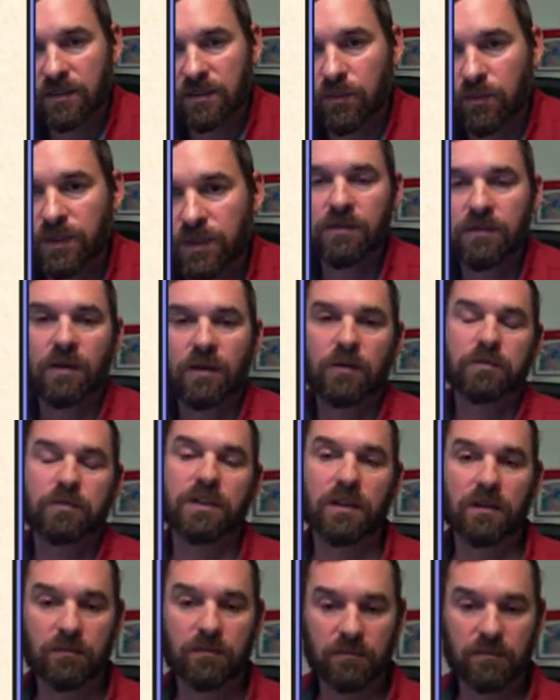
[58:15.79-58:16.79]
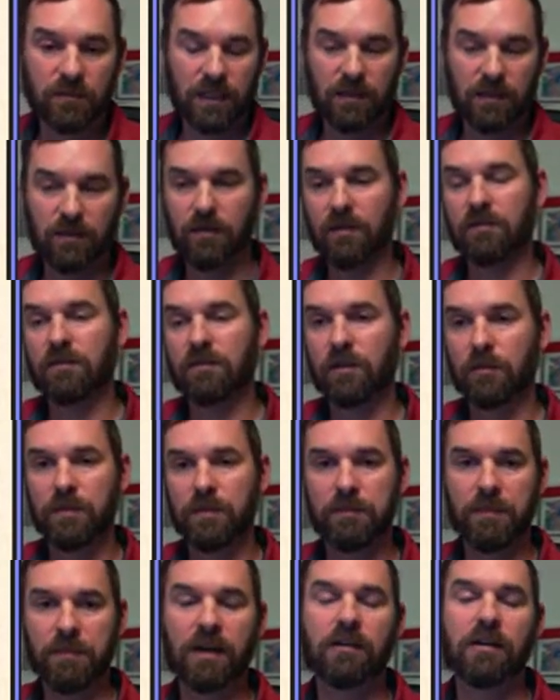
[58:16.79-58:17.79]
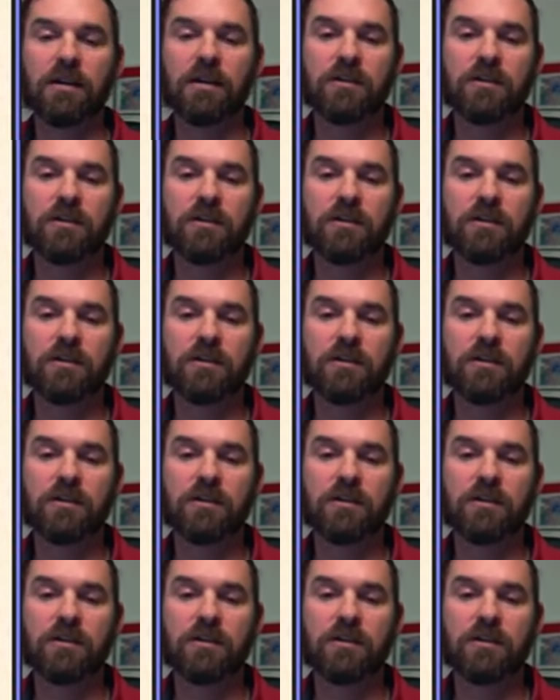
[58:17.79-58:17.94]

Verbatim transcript: so we do hope to get a little bit better